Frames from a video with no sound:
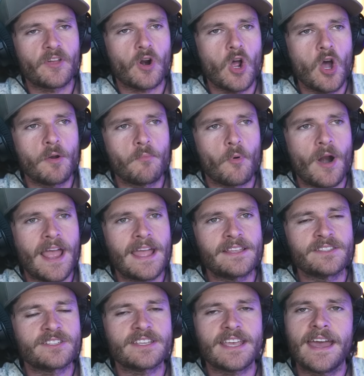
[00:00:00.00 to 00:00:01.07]
with their own
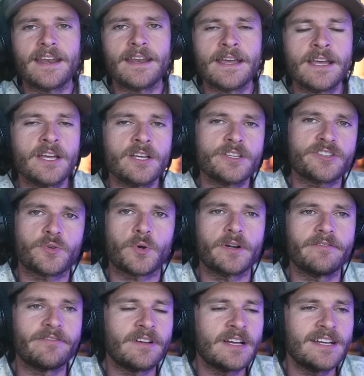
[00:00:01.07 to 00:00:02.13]
brains can
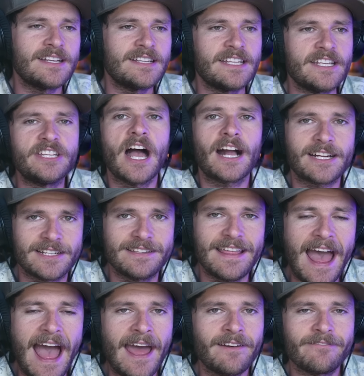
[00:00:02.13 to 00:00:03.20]
sort of deduct
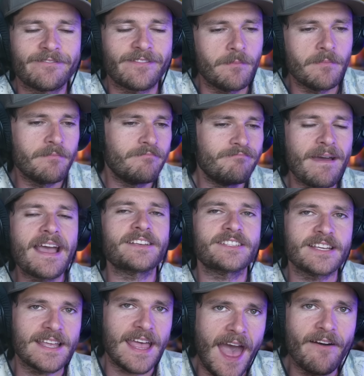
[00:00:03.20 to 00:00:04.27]
that from
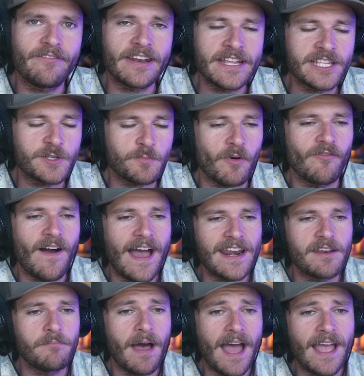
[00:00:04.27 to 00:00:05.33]
basic evidence
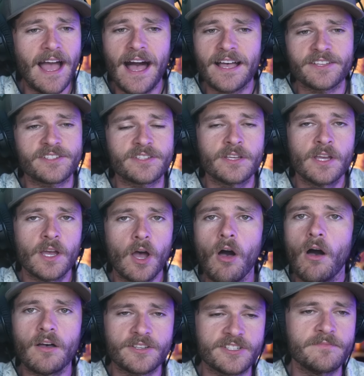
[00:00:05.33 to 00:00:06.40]
provided by us
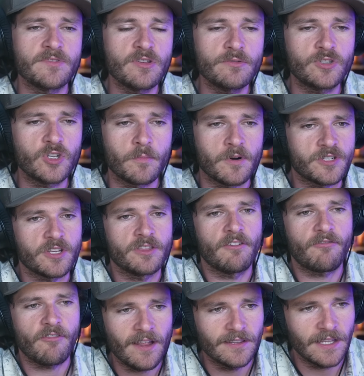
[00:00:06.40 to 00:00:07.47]
awesome YouTubers on
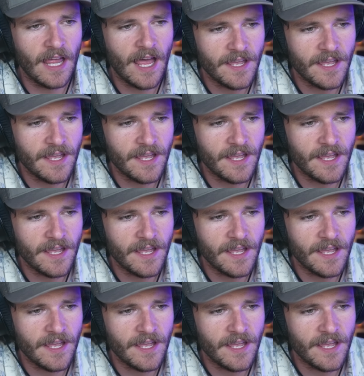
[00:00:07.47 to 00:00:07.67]
the front